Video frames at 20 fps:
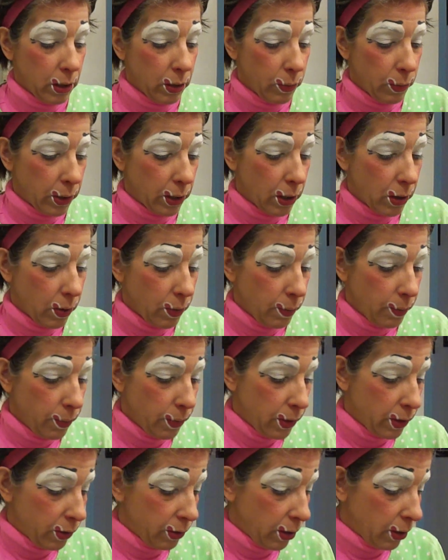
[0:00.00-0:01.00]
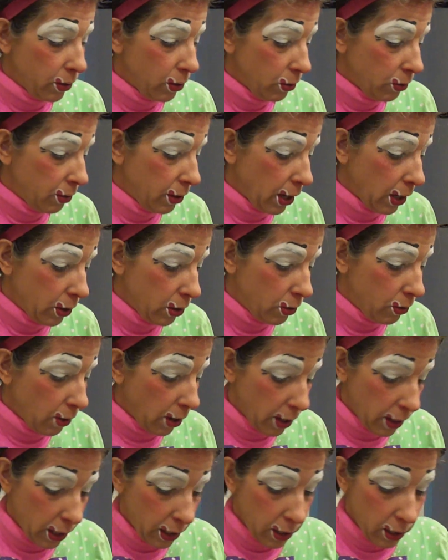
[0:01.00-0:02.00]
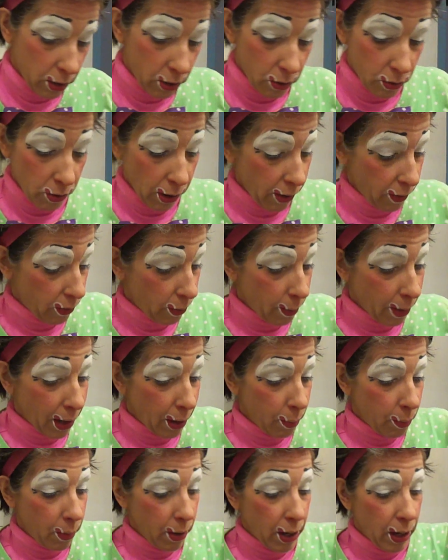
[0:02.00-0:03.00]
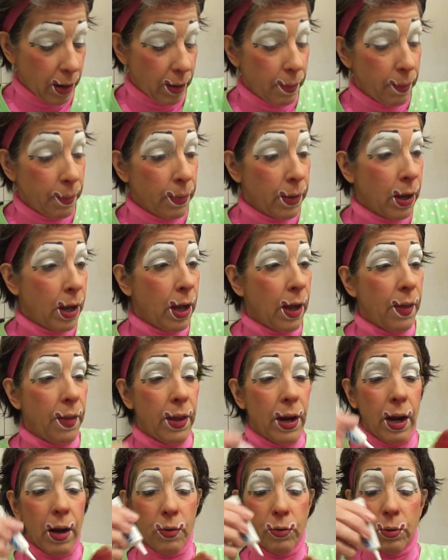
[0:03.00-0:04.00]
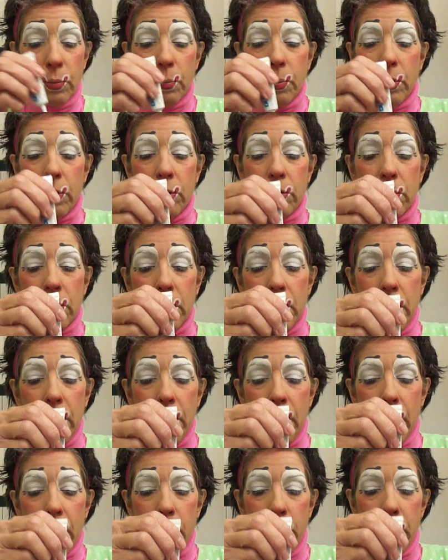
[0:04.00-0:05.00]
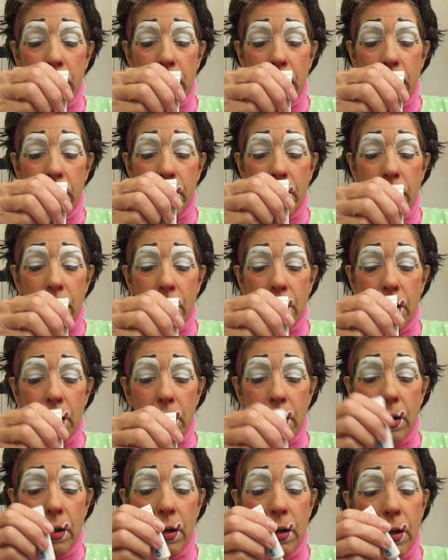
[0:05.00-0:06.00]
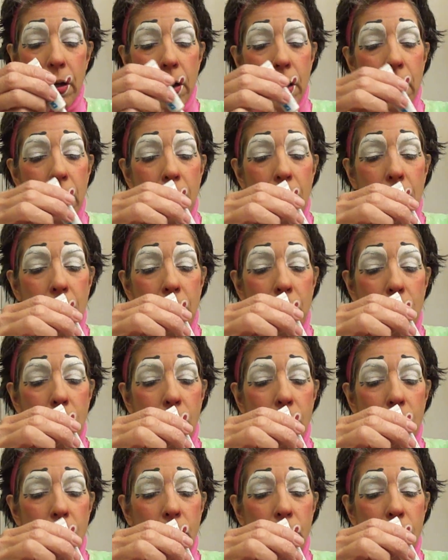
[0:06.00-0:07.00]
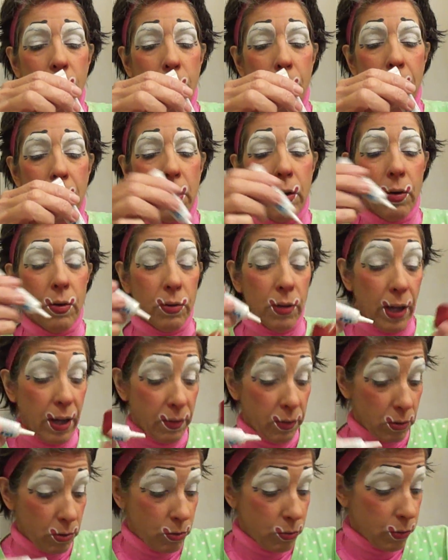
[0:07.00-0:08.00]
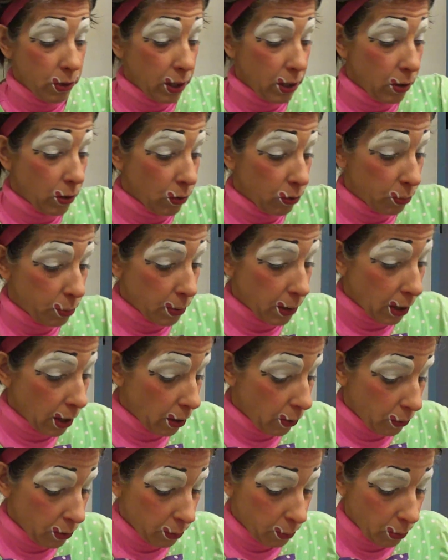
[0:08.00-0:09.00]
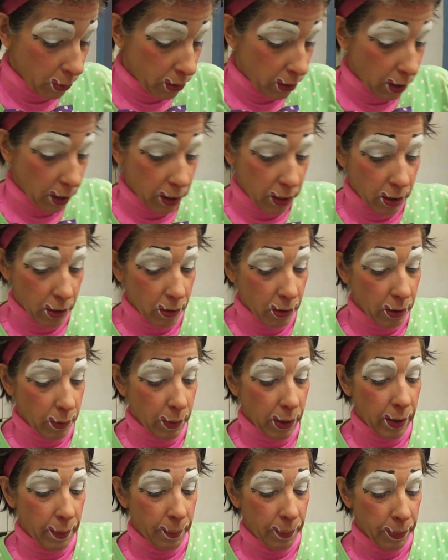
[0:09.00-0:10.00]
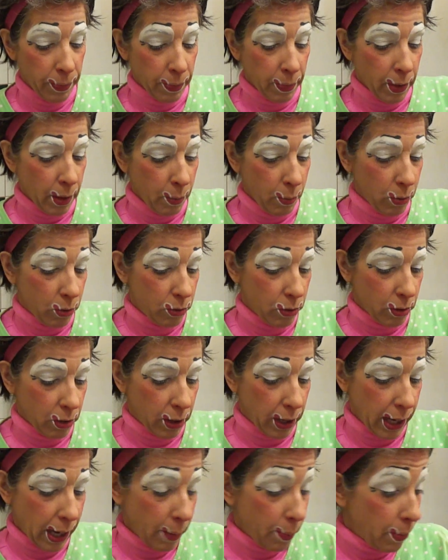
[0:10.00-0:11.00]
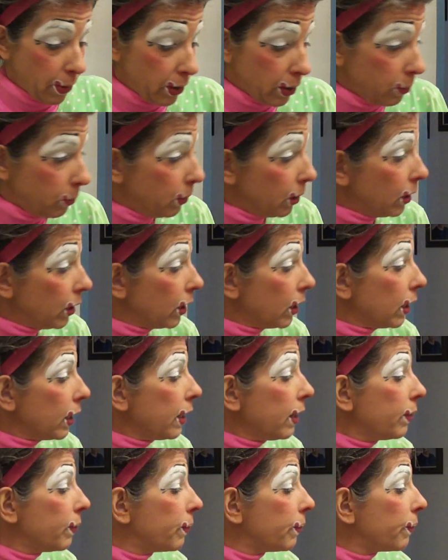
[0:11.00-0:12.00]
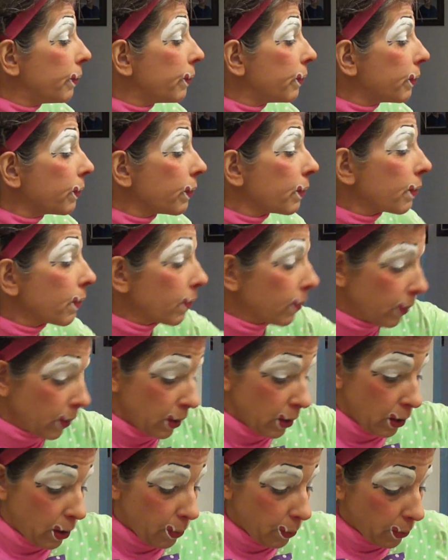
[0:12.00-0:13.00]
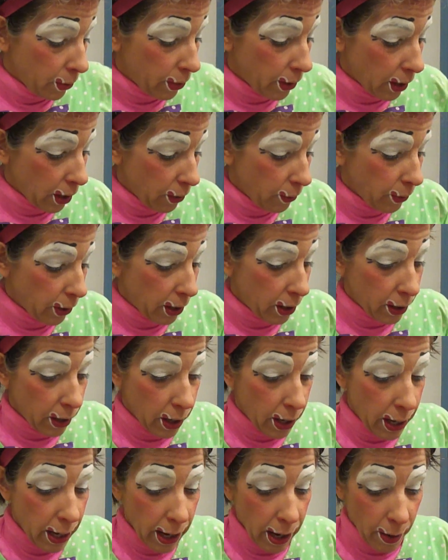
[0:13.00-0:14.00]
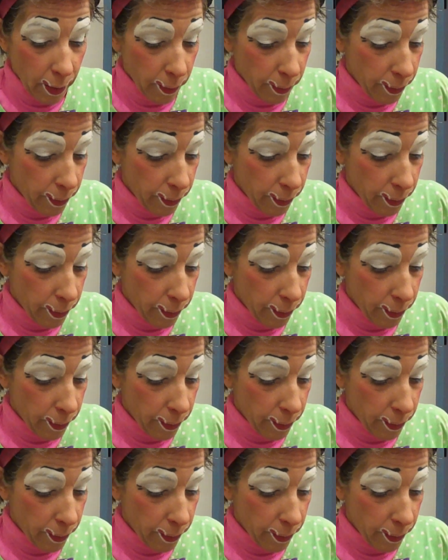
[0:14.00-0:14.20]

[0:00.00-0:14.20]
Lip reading: we go. You set those down to dry. They need to dry for about a minute. And then I also put just a little bit in the corners of my nose. I have a string nose, but I always put that there anyway. Put your cap on immediately. Put that away. Now,